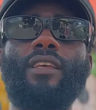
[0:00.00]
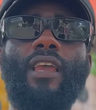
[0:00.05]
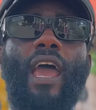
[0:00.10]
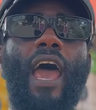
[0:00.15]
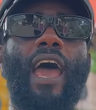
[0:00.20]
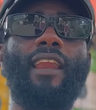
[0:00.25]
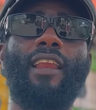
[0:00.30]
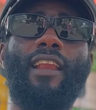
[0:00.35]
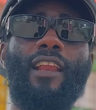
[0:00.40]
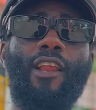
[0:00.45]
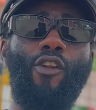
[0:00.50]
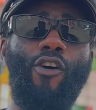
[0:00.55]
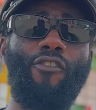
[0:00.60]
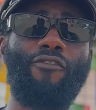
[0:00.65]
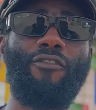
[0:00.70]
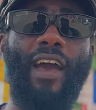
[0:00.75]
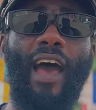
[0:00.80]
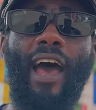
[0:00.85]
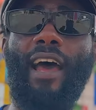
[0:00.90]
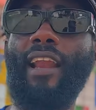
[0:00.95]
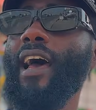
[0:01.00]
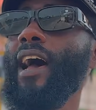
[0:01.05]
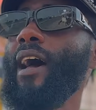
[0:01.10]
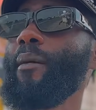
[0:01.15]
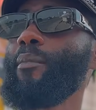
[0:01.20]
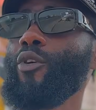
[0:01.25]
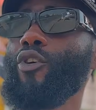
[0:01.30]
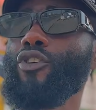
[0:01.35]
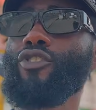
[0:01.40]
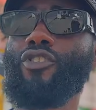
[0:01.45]
I really love Ghana
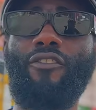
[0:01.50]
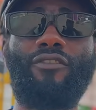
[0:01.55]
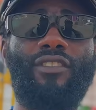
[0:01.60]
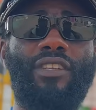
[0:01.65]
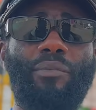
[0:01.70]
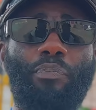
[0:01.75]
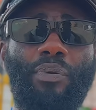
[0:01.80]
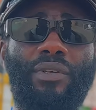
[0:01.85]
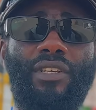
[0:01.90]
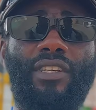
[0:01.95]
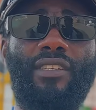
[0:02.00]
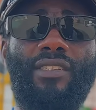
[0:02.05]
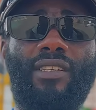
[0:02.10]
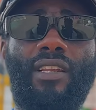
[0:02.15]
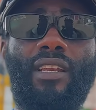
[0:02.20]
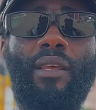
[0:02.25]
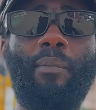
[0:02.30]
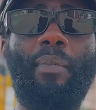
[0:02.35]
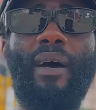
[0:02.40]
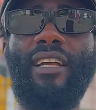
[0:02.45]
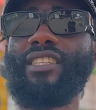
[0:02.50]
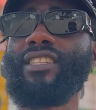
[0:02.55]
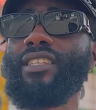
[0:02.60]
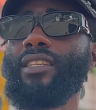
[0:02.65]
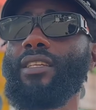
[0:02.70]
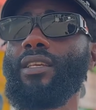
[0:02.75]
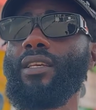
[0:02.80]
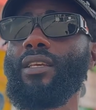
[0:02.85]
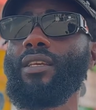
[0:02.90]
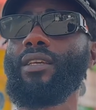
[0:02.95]
because of the peace,
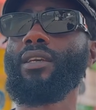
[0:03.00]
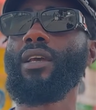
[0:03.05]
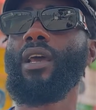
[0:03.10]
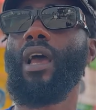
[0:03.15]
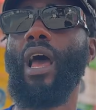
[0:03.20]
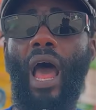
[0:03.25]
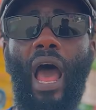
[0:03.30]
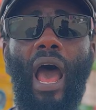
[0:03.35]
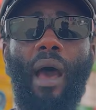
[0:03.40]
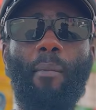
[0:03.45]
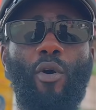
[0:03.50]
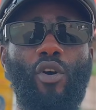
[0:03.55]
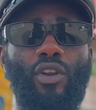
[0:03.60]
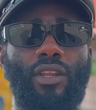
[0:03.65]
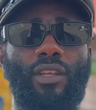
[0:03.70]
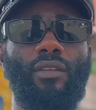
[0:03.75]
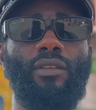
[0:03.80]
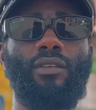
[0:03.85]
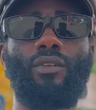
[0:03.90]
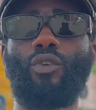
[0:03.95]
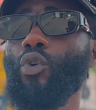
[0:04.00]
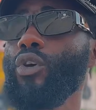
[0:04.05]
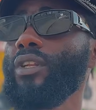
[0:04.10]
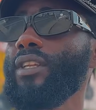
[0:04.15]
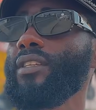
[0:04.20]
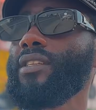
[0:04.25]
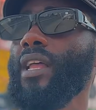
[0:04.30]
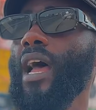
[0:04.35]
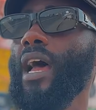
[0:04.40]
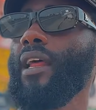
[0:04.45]
liberty, harmony. You
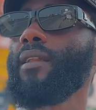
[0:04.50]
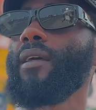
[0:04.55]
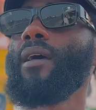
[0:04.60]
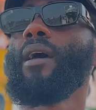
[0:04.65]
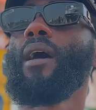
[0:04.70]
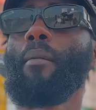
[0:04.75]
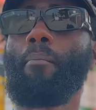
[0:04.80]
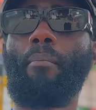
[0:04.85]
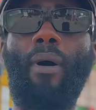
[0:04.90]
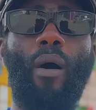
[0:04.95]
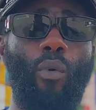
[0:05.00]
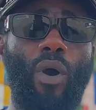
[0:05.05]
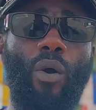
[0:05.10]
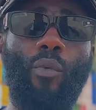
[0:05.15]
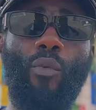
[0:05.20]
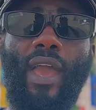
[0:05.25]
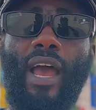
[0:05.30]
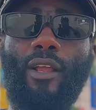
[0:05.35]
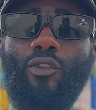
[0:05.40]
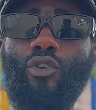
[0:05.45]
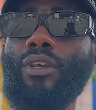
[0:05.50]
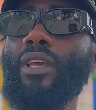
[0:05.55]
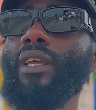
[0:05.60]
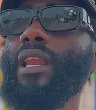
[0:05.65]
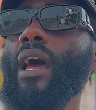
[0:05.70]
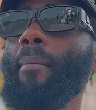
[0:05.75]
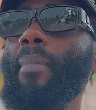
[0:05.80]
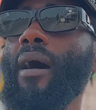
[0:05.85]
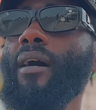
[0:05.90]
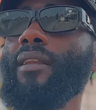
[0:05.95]
understand? But when we are talking
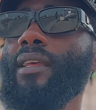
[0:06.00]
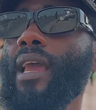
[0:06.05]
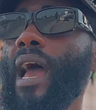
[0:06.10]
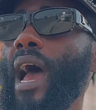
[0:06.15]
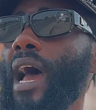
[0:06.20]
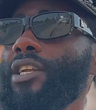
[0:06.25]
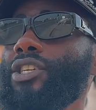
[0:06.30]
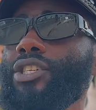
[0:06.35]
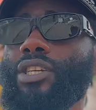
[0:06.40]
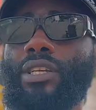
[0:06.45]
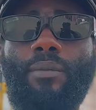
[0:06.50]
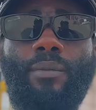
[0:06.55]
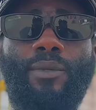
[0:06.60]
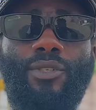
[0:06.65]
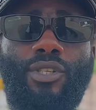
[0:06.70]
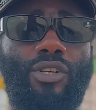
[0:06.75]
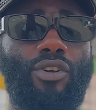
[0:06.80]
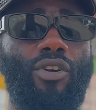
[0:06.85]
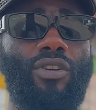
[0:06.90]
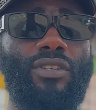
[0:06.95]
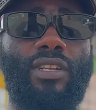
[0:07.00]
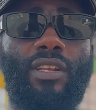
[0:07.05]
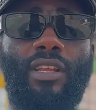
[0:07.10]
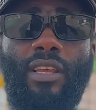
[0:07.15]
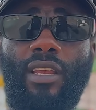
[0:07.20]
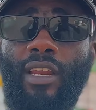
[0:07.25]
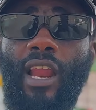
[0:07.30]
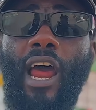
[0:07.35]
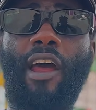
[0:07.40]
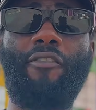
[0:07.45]
about the hardship,
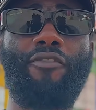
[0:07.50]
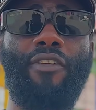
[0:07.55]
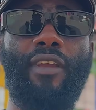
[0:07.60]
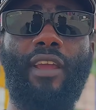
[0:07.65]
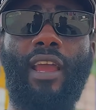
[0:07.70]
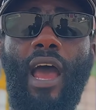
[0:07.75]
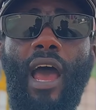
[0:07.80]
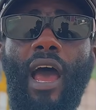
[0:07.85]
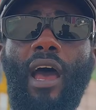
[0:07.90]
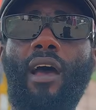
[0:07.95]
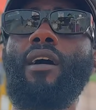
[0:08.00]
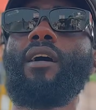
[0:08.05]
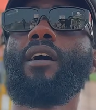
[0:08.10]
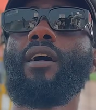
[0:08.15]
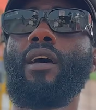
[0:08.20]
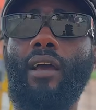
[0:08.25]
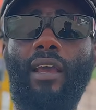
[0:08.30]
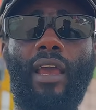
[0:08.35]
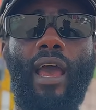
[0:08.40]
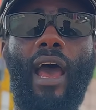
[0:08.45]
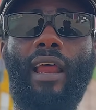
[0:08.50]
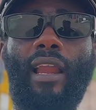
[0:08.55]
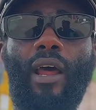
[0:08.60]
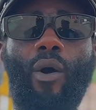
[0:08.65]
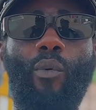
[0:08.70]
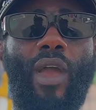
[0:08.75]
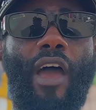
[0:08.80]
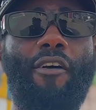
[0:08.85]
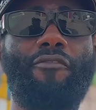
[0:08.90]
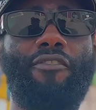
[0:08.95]
seriously, in Africa, Ghana,
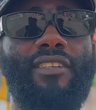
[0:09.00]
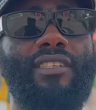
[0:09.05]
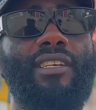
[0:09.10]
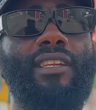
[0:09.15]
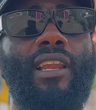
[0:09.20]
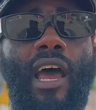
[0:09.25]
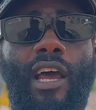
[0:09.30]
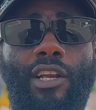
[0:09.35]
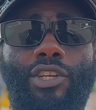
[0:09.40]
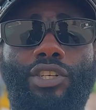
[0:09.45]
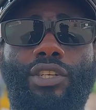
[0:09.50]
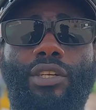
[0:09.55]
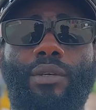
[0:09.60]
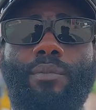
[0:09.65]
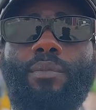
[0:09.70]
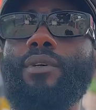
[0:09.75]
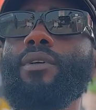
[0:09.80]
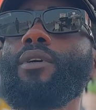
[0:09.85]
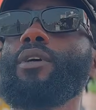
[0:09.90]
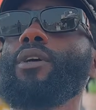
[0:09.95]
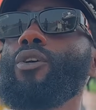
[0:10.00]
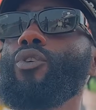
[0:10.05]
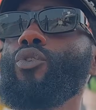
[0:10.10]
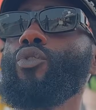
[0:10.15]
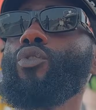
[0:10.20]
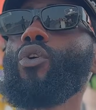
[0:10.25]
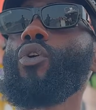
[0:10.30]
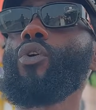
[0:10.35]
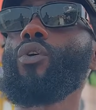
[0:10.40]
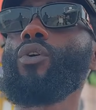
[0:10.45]
we are facing hardship. You
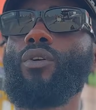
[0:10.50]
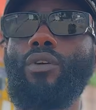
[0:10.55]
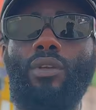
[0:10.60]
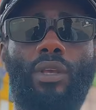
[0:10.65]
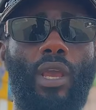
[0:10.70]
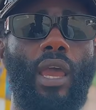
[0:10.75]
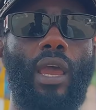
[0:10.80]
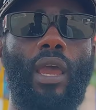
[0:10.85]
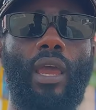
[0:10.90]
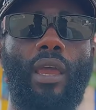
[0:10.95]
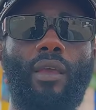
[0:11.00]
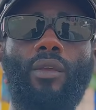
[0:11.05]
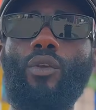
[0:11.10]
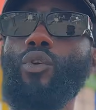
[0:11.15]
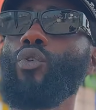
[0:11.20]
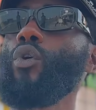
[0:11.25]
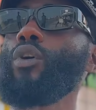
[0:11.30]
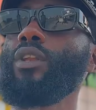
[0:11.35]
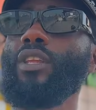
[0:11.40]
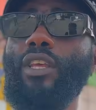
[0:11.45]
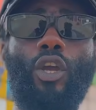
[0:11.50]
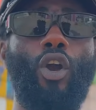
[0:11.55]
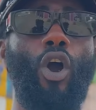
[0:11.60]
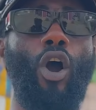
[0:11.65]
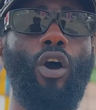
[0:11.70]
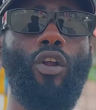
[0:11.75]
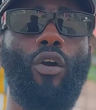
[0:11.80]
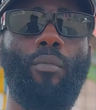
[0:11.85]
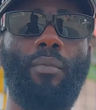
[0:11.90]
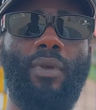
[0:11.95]
know? You know, the
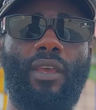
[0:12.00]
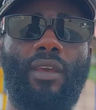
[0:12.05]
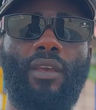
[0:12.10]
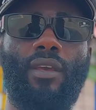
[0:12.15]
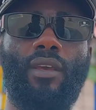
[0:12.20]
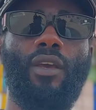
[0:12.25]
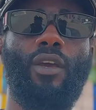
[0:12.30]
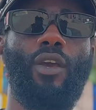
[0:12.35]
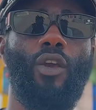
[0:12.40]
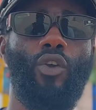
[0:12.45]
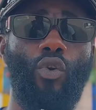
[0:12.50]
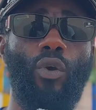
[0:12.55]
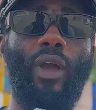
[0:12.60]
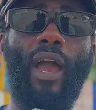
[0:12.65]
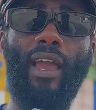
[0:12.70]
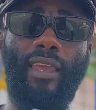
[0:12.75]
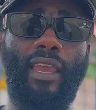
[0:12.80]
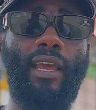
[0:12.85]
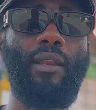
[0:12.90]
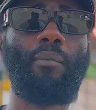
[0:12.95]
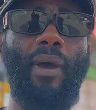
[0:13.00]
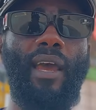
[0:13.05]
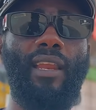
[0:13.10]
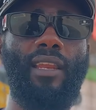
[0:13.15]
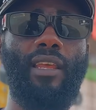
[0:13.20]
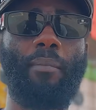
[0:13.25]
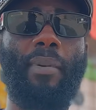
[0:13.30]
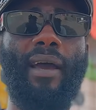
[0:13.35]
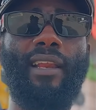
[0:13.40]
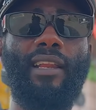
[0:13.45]
economic. You can get
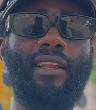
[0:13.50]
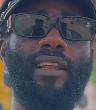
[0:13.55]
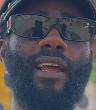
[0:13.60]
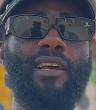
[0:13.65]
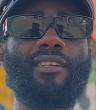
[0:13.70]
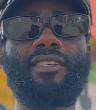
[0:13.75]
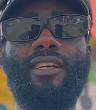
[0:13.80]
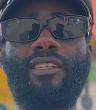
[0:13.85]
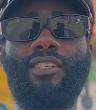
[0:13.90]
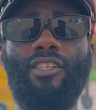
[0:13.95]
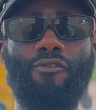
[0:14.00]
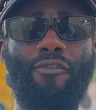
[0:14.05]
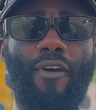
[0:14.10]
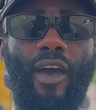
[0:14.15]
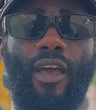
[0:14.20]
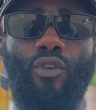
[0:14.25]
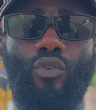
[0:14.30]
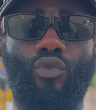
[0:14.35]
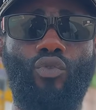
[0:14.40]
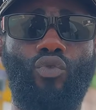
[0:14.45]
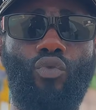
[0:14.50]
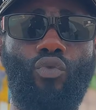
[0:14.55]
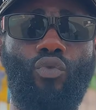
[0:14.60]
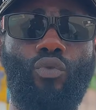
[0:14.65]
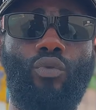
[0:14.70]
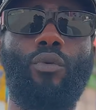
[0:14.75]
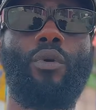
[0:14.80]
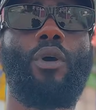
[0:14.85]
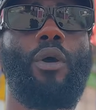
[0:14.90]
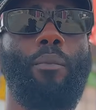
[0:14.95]
money, but it can't satisfy you to
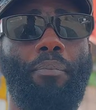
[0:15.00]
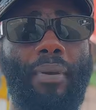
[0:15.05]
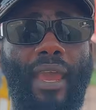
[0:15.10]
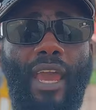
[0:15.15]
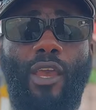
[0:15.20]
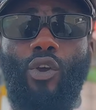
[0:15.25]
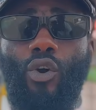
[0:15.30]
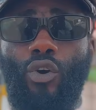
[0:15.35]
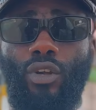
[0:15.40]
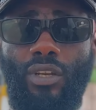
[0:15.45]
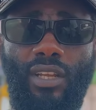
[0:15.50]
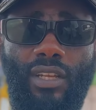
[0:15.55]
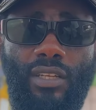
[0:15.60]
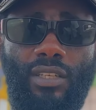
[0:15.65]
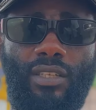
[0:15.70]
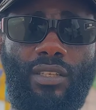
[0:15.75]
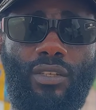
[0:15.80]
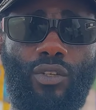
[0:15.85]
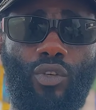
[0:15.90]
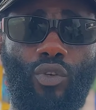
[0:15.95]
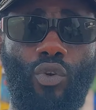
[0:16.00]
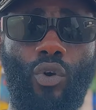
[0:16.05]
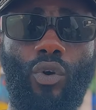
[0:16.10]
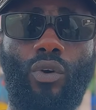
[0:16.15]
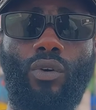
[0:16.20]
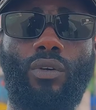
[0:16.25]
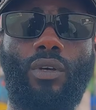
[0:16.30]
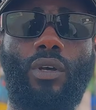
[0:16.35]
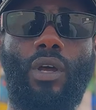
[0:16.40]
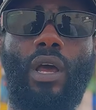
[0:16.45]
pay your needs. You know,
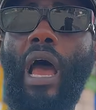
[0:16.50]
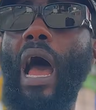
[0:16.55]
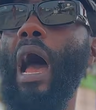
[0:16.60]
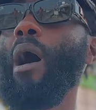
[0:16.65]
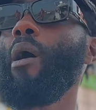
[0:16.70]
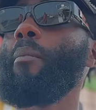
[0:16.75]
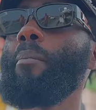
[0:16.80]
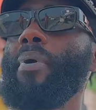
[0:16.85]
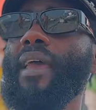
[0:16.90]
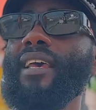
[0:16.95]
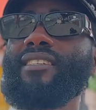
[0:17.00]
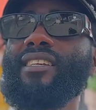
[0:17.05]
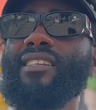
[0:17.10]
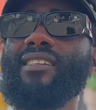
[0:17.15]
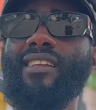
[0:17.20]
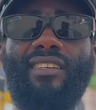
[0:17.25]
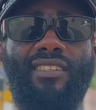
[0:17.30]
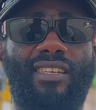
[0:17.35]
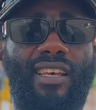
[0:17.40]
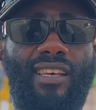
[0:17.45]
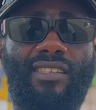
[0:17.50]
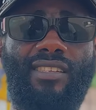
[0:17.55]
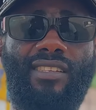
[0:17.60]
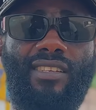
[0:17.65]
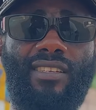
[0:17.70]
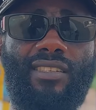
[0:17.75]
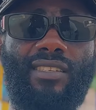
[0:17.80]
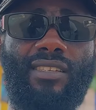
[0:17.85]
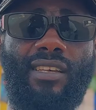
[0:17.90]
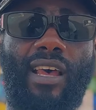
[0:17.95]
our basic
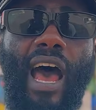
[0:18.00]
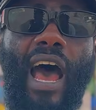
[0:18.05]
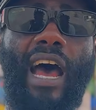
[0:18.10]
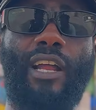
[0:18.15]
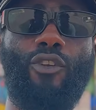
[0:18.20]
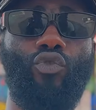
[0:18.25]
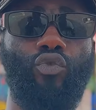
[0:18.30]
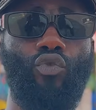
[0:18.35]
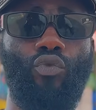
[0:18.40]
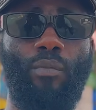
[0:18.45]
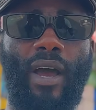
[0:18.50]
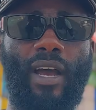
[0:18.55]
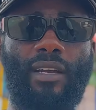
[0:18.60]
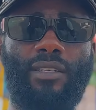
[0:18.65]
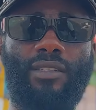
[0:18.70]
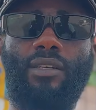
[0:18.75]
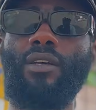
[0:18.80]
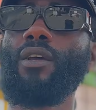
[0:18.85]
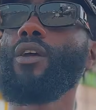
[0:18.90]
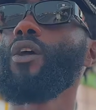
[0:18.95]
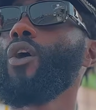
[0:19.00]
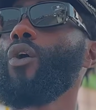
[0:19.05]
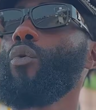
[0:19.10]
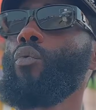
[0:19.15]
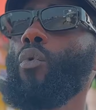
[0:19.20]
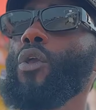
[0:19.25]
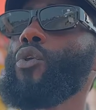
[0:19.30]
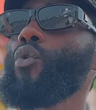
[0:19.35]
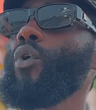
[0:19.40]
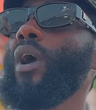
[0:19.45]
necessities are too much.
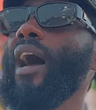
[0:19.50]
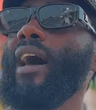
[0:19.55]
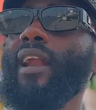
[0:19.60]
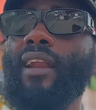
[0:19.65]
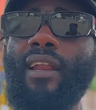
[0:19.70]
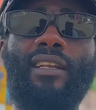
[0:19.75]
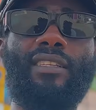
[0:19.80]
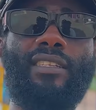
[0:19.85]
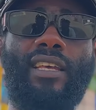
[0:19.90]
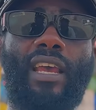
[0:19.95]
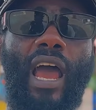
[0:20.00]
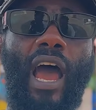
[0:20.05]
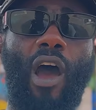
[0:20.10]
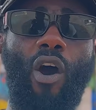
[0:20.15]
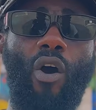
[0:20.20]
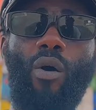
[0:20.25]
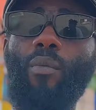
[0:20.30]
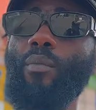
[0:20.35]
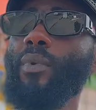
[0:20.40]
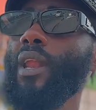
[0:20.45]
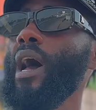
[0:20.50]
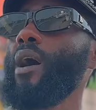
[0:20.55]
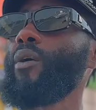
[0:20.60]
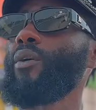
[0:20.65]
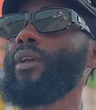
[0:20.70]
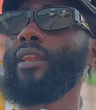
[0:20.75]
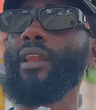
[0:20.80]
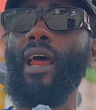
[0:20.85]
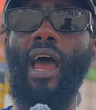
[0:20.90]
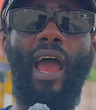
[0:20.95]
When you can rent a home now
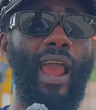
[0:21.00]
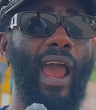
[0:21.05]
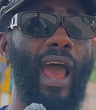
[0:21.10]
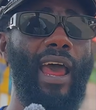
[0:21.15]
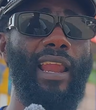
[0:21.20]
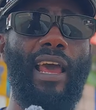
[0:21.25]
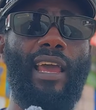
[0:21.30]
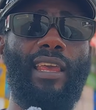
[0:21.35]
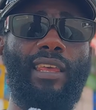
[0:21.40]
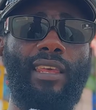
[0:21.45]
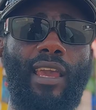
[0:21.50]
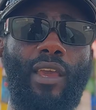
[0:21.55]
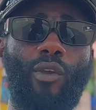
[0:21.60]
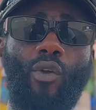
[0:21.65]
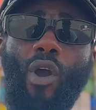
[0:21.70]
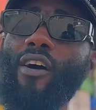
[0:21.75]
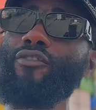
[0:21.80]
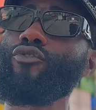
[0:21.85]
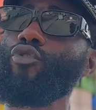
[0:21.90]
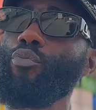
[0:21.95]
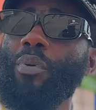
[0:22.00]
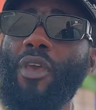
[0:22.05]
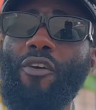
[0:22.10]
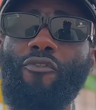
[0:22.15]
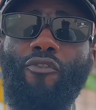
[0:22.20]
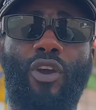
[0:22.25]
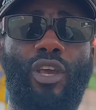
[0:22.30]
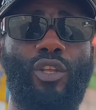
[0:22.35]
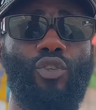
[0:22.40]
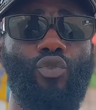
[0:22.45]
in Ghana here, you have to pay
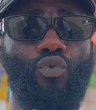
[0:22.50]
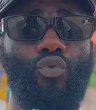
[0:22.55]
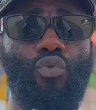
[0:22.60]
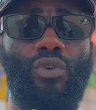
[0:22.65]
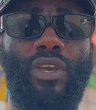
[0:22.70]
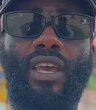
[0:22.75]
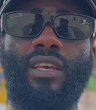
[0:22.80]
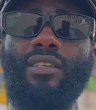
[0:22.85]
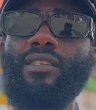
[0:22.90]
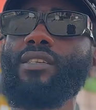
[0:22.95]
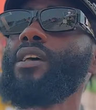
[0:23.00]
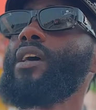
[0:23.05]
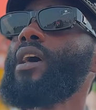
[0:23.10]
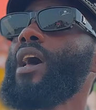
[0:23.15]
for 2 years.